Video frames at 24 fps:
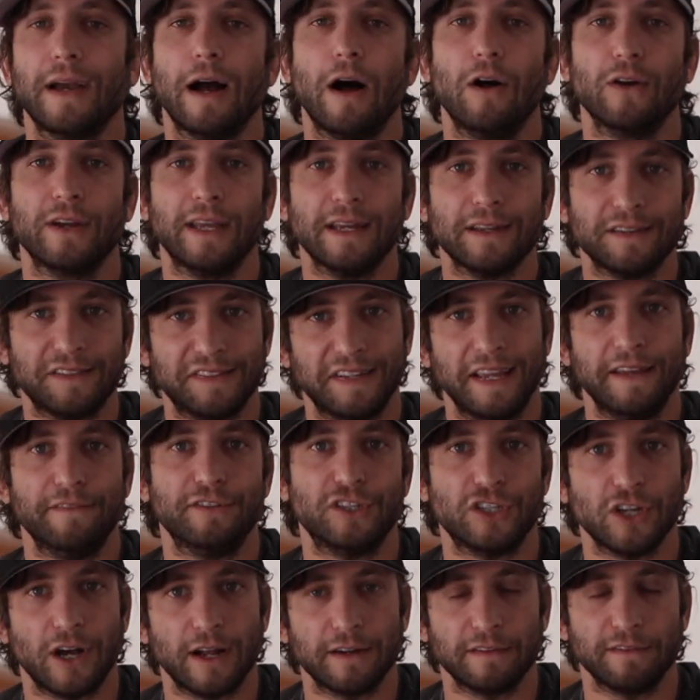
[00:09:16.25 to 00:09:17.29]
I'll get a safe
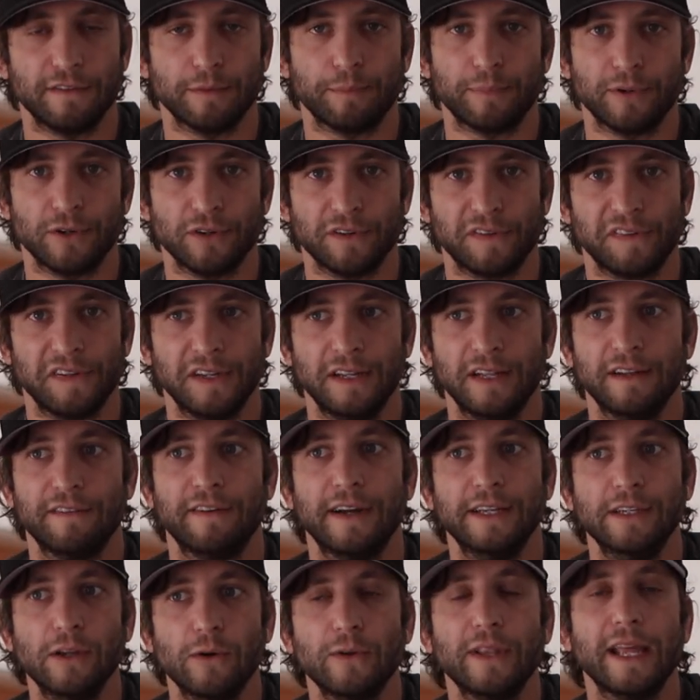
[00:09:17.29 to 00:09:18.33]
shot of a person. If
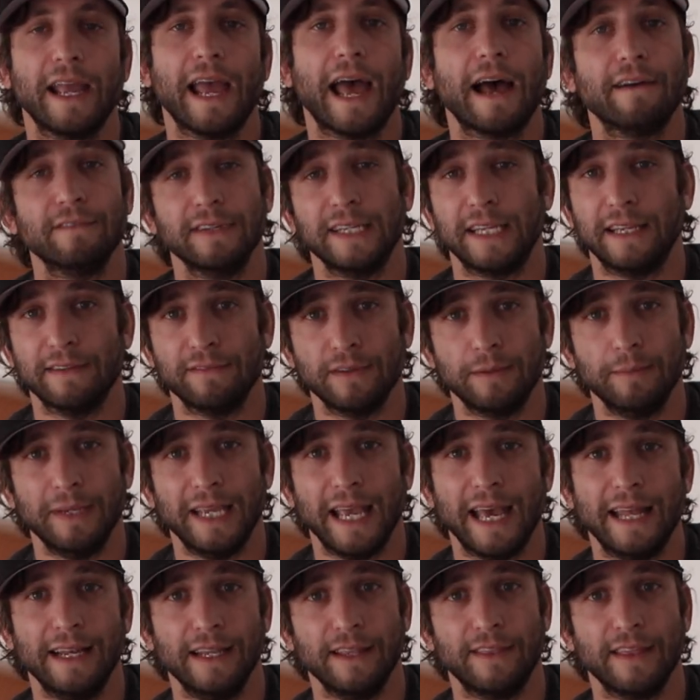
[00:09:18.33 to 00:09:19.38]
I know they haven't given
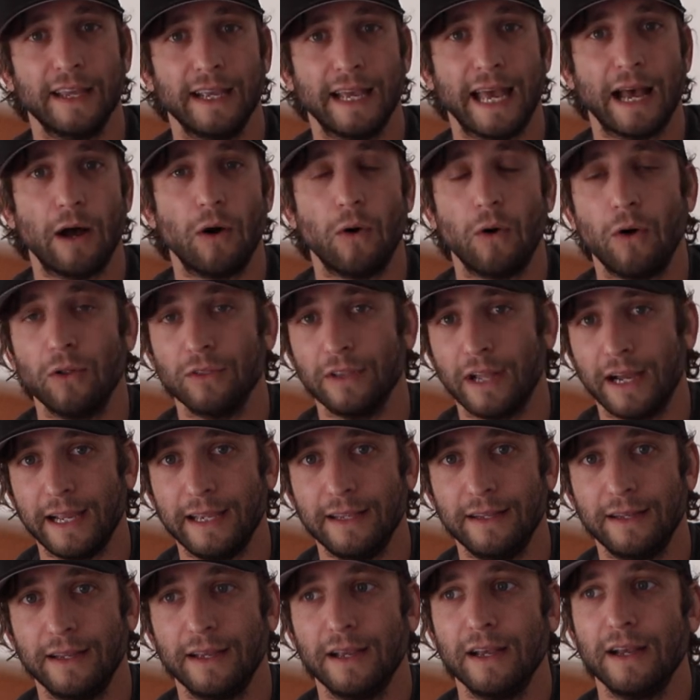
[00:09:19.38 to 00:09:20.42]
me anything all
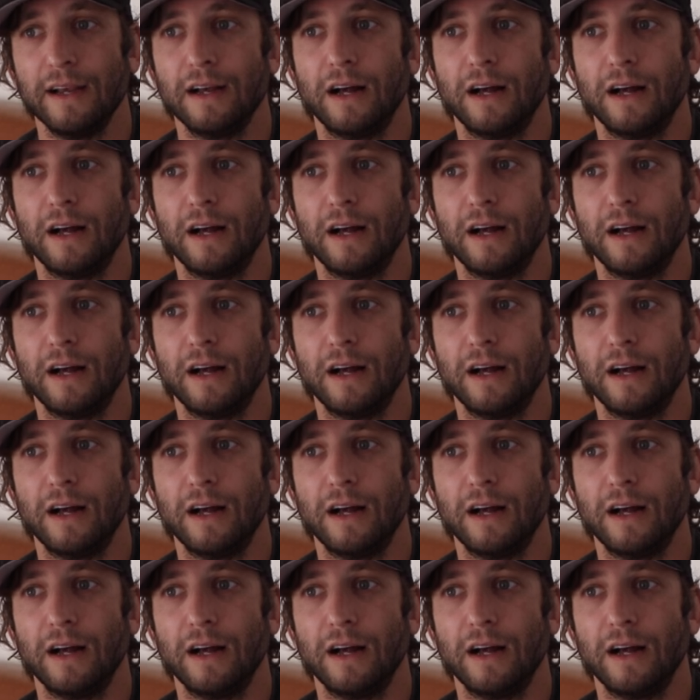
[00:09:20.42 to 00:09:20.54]
night,